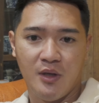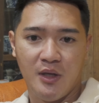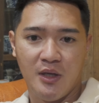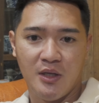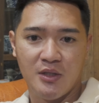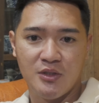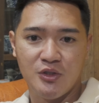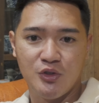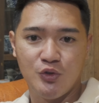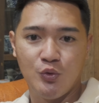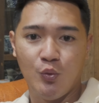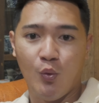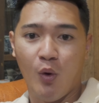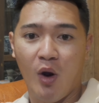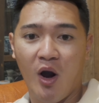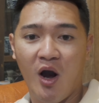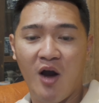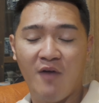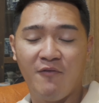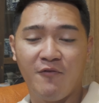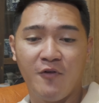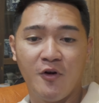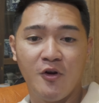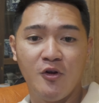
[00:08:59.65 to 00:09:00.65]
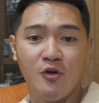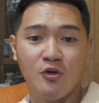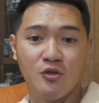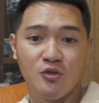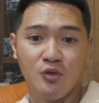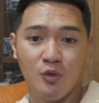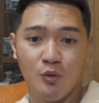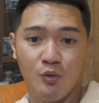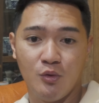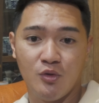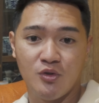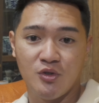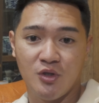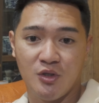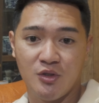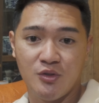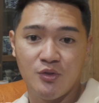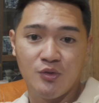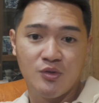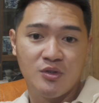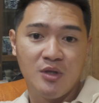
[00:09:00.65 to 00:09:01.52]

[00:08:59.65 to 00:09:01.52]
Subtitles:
is to offer your solution to